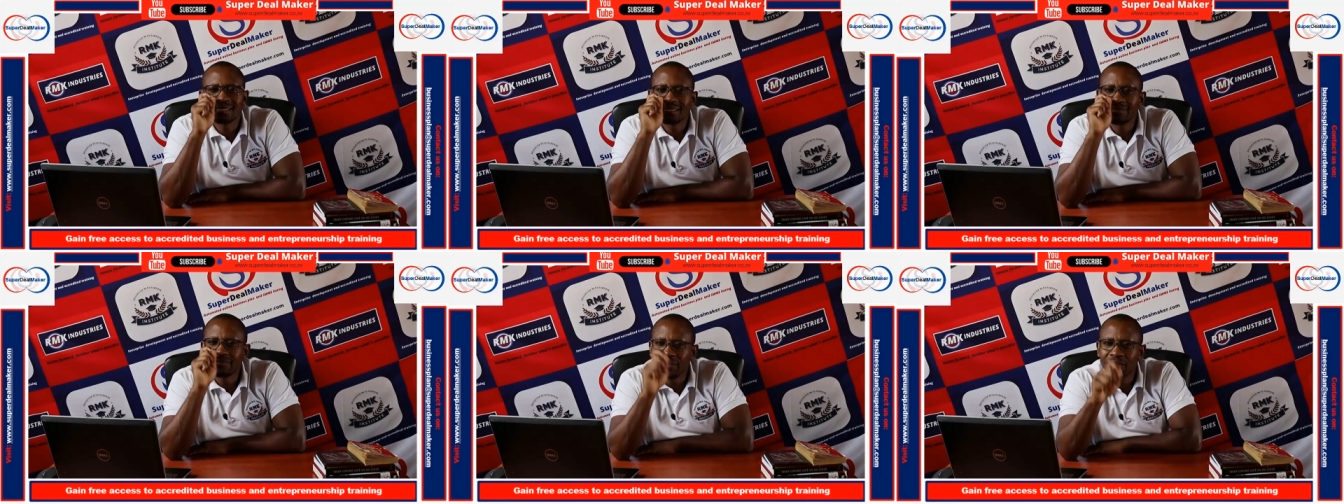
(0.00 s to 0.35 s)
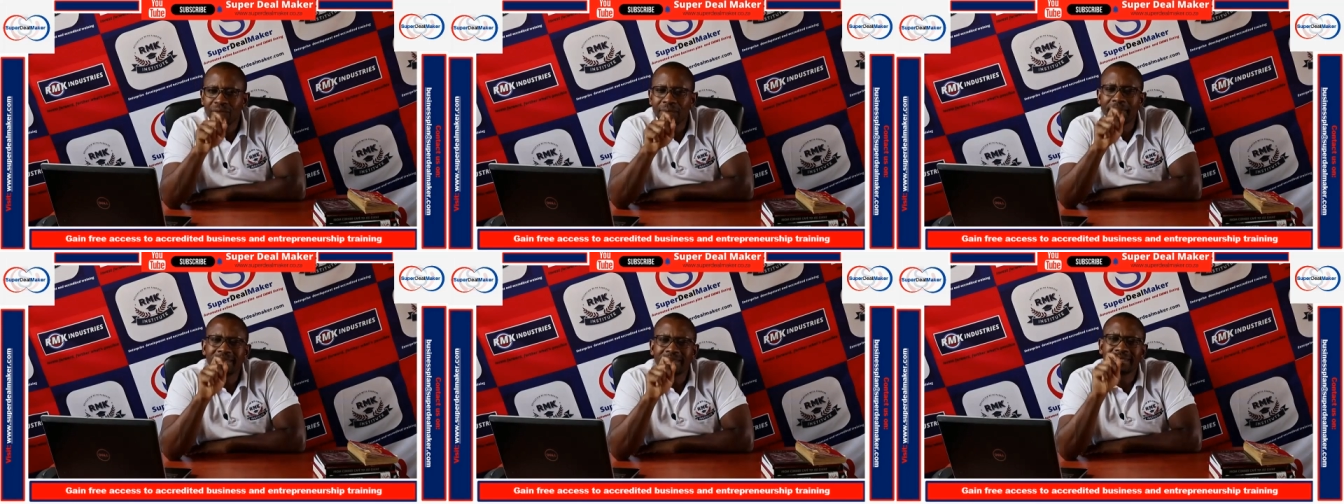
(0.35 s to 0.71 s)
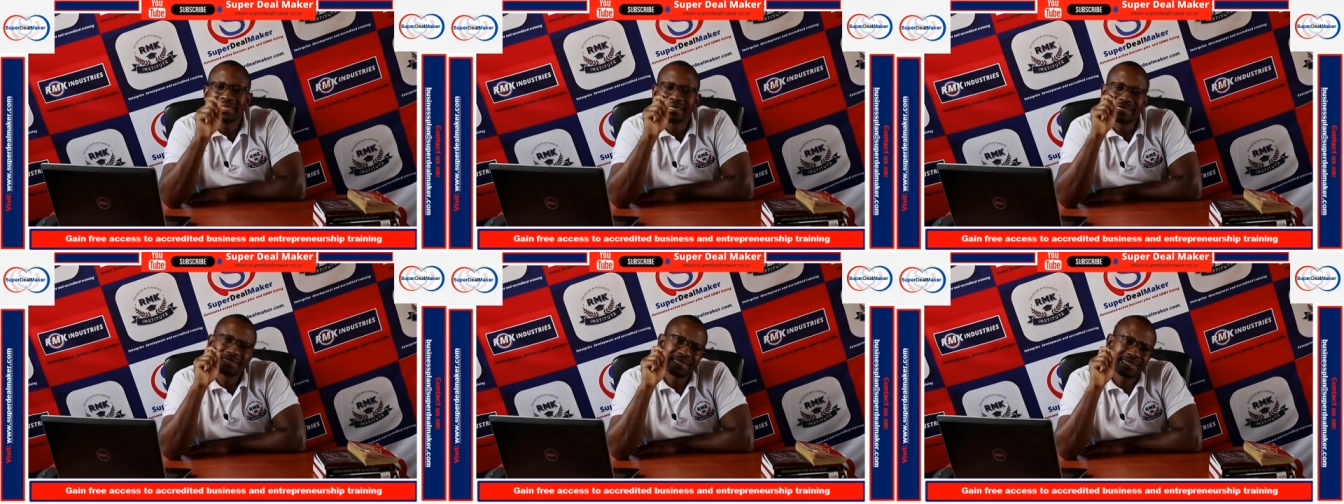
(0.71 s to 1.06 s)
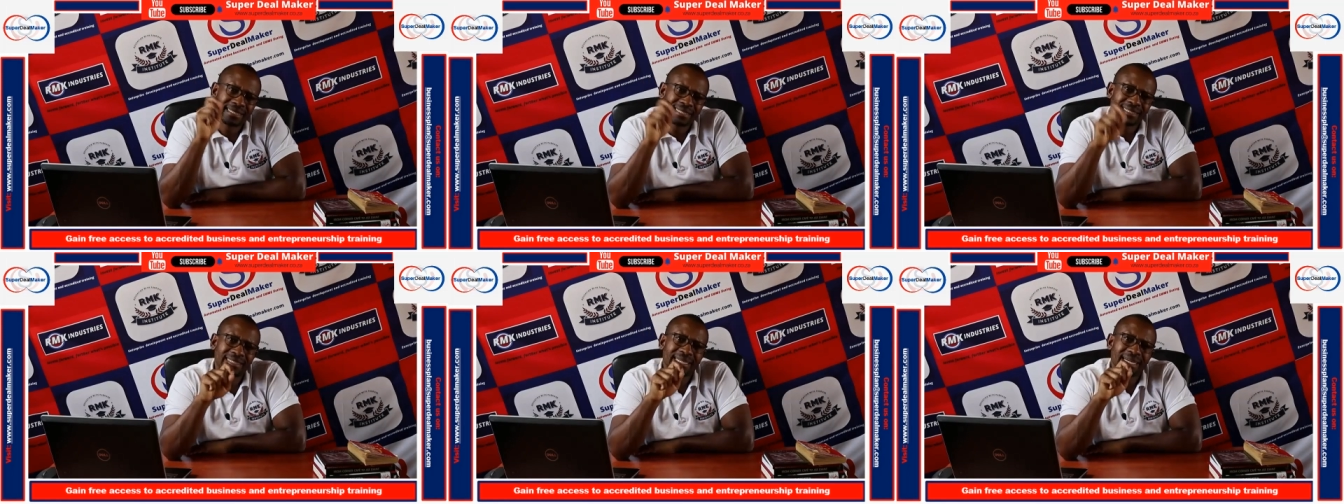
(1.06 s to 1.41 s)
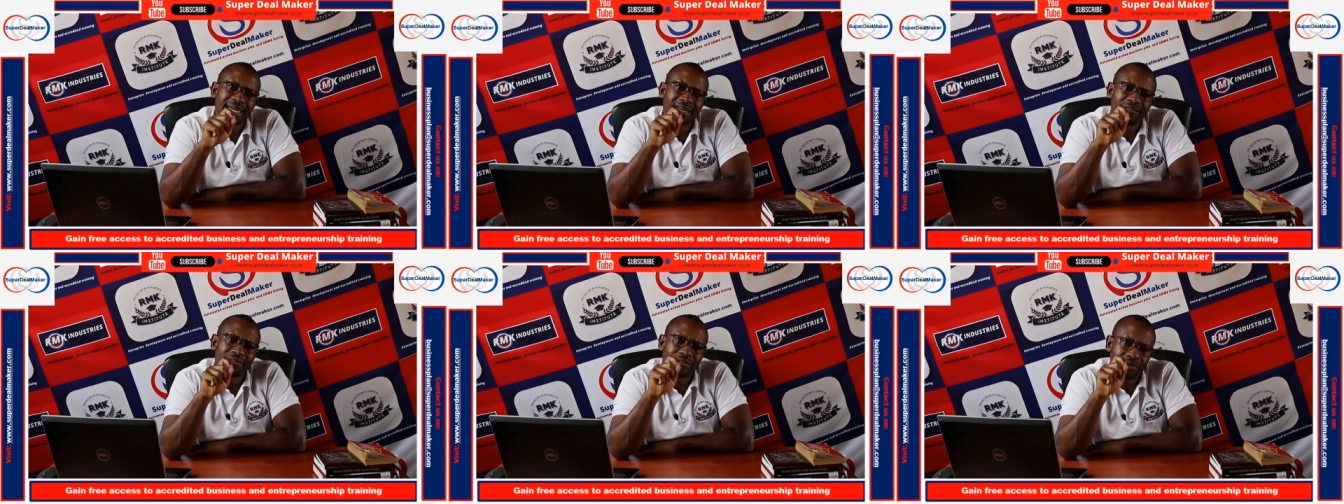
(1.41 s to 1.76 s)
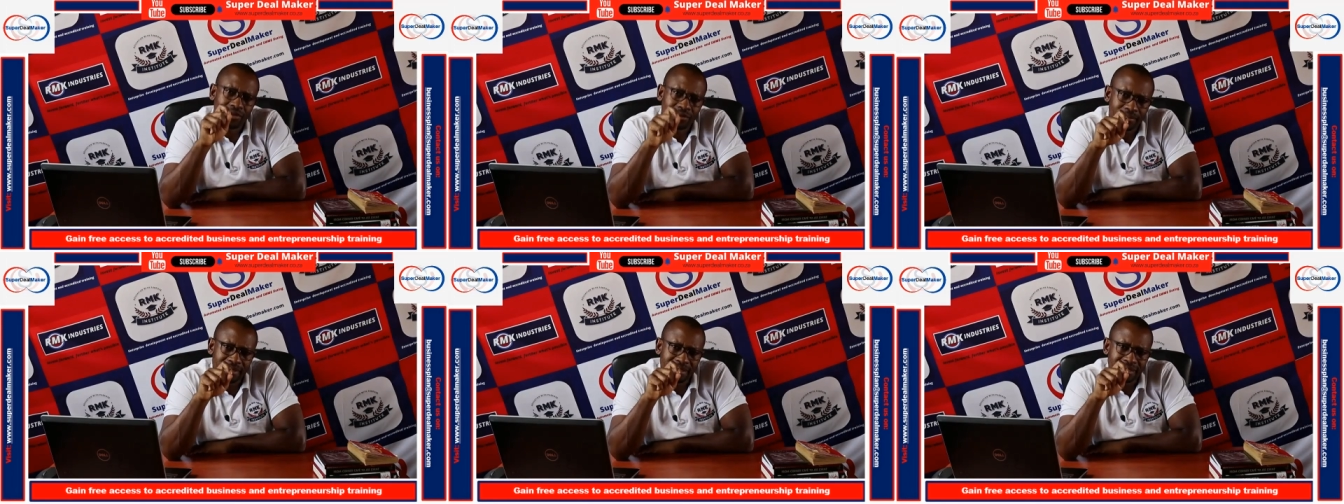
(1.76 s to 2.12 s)
development is critical for
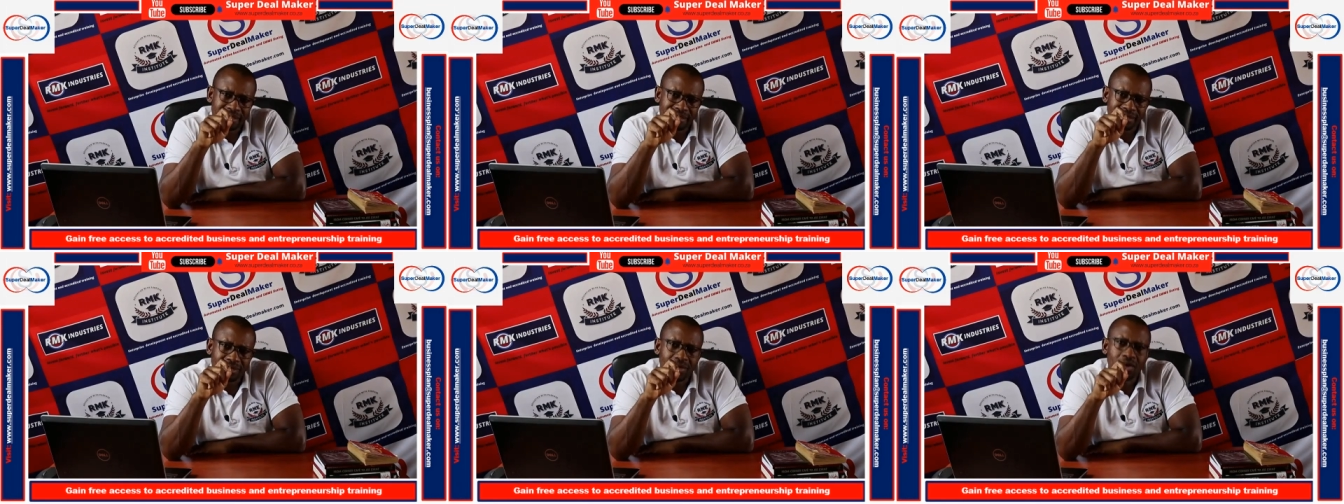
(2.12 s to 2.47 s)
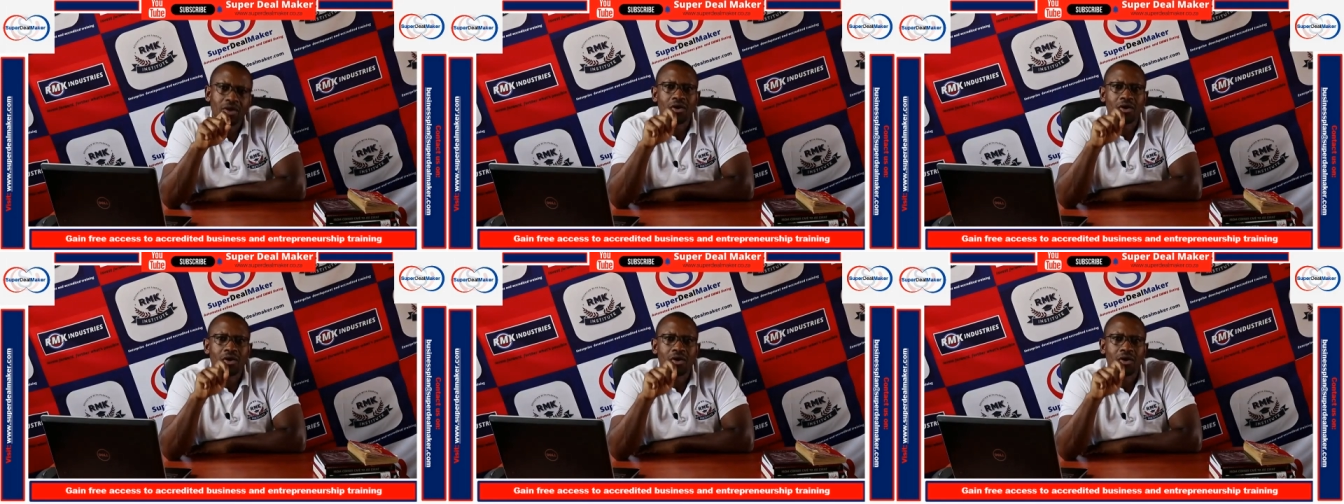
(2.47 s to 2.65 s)
your business.